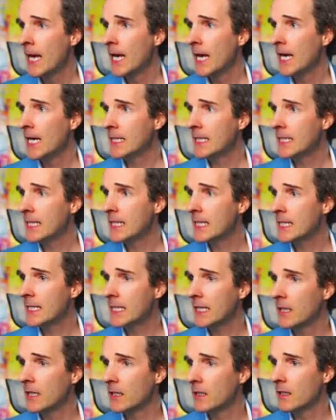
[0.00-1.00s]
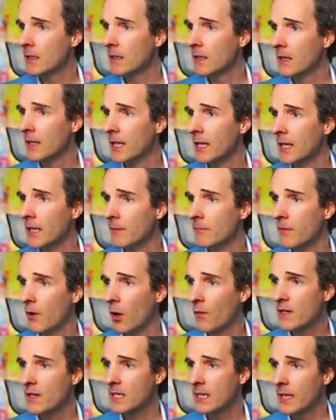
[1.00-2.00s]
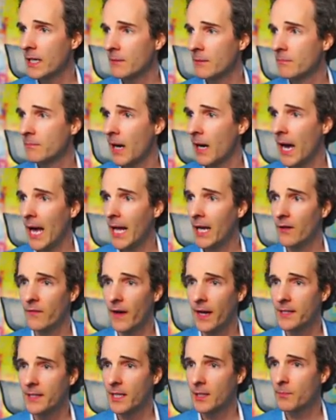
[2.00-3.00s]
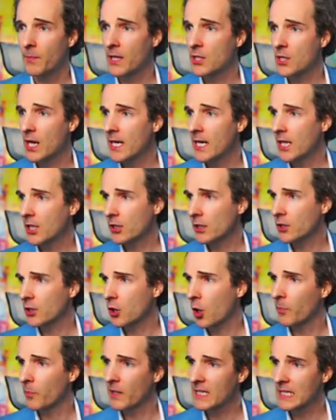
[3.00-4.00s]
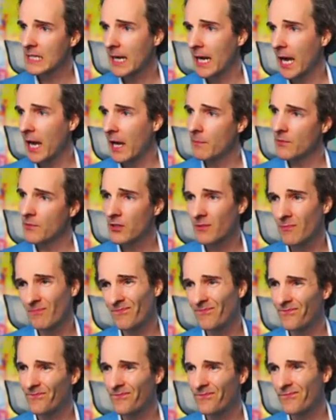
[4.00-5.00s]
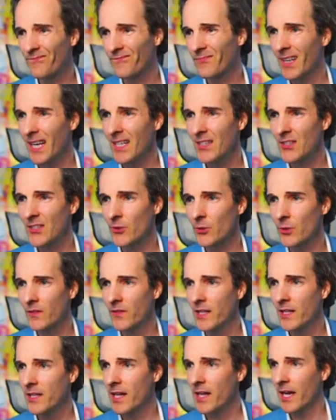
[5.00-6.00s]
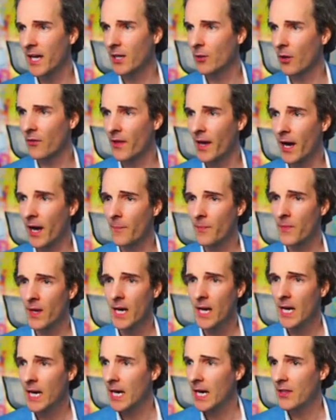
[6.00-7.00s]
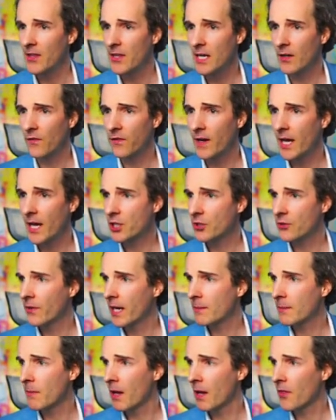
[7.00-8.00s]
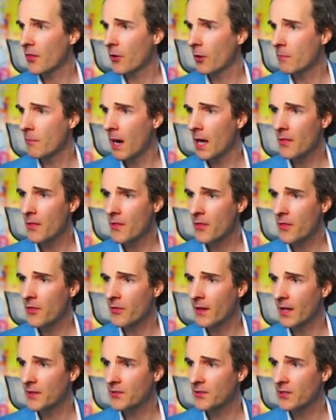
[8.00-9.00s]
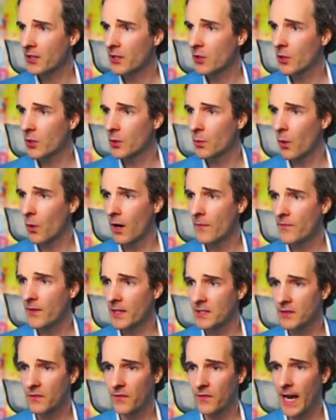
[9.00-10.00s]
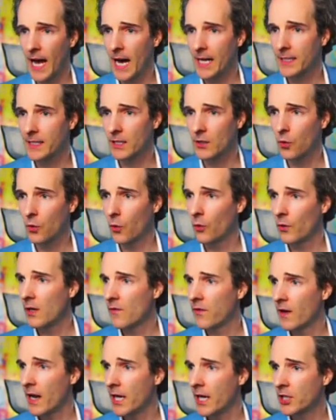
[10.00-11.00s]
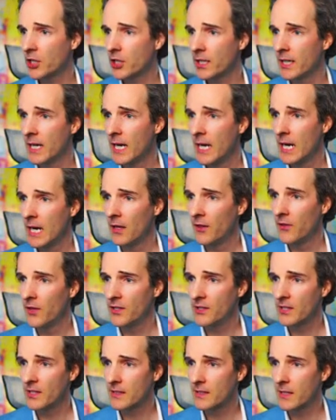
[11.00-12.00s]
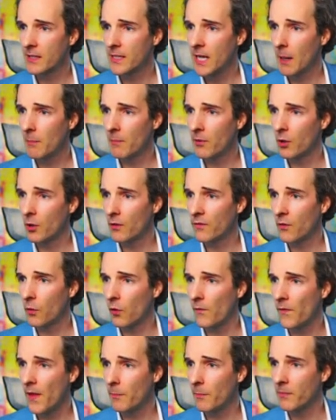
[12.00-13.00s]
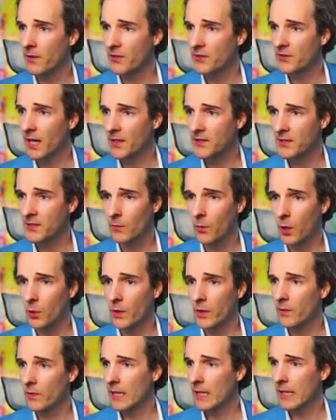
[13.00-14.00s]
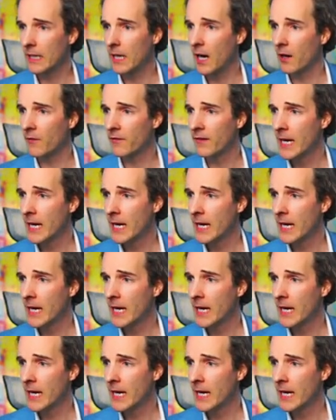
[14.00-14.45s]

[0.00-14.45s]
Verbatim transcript: is still um, obviously elevated, but initial jobless claims, it's sort of neither here nor there. Uh, the inflation rate month on month, that's a good one. That's flat. Core inflation, this is the number of all numbers. That's the one we really love.